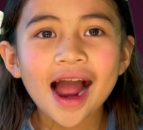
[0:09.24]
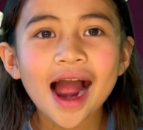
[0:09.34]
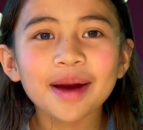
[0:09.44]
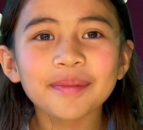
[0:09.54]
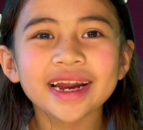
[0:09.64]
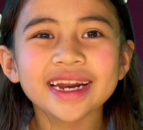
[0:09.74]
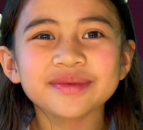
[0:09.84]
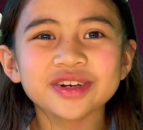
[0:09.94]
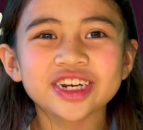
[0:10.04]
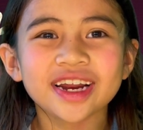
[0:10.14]
Hi, my
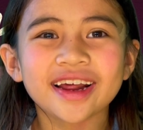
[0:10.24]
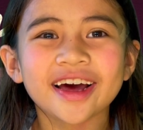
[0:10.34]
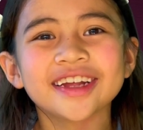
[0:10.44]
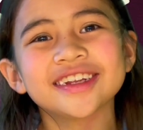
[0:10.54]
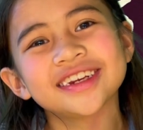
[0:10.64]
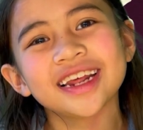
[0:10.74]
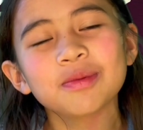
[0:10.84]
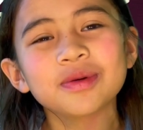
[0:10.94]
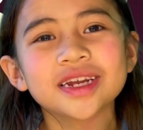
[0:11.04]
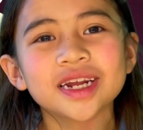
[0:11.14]
name is Jenna, and today
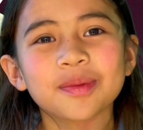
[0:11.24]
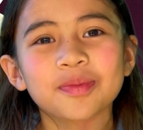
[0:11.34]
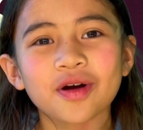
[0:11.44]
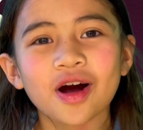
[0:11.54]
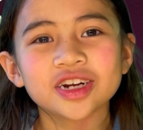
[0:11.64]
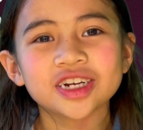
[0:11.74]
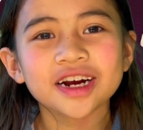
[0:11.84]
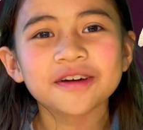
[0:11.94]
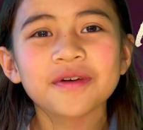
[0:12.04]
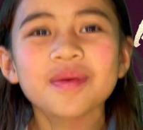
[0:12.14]
we did a
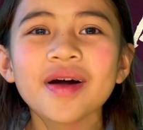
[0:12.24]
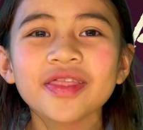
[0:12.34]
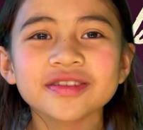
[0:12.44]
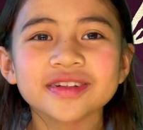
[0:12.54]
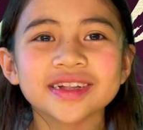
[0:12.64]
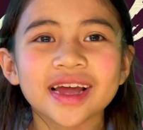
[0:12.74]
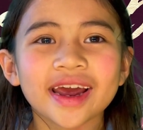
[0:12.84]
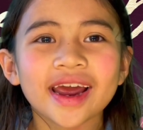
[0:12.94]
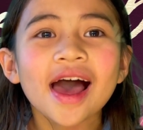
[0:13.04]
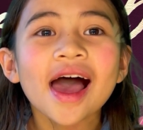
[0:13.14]
project for Mother's Day.
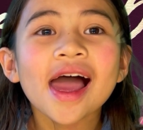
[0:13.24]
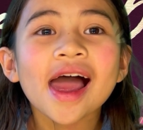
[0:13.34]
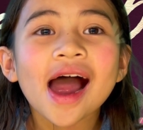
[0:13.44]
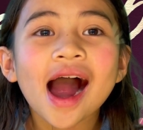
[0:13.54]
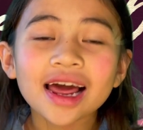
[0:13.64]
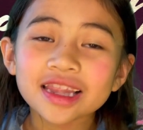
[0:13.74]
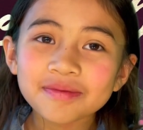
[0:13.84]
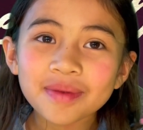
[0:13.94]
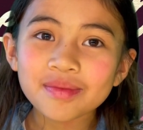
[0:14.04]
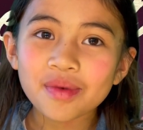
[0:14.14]
I love
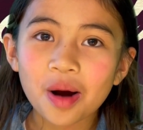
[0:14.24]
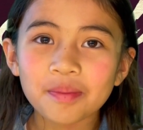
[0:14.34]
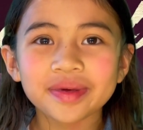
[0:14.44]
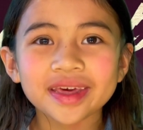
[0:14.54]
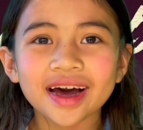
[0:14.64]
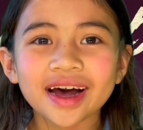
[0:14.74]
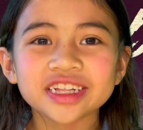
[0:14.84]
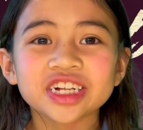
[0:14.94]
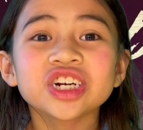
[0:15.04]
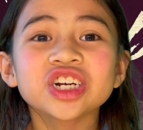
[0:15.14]
my mom
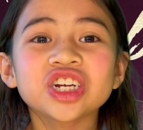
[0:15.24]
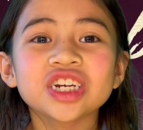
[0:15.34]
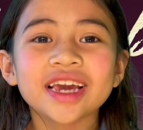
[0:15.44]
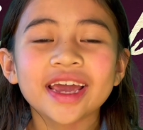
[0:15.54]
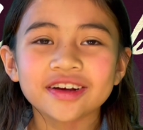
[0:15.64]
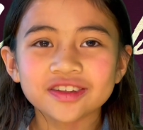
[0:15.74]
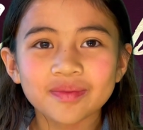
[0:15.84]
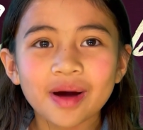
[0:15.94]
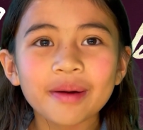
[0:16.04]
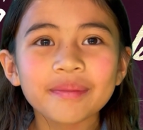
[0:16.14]
because she cares
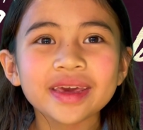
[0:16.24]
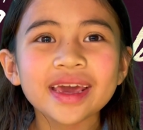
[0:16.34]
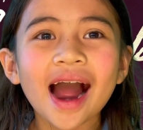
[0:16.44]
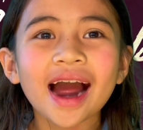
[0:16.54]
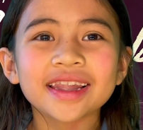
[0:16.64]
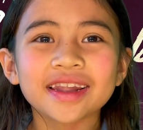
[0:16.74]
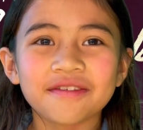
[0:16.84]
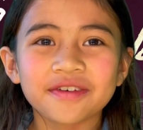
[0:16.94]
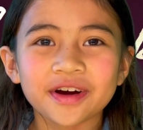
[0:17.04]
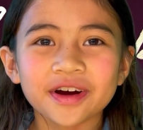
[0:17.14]
about me, I
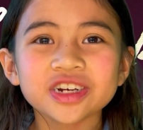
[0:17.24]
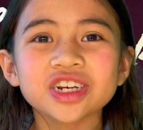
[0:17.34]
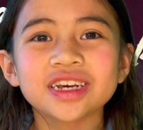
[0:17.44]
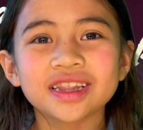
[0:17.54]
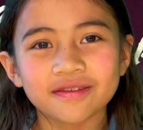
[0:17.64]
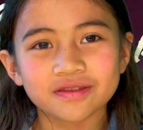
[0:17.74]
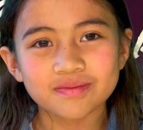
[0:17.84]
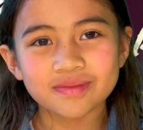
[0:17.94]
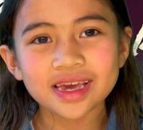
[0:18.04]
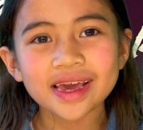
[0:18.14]
love her, she loves
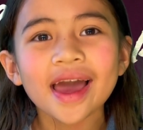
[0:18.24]
me,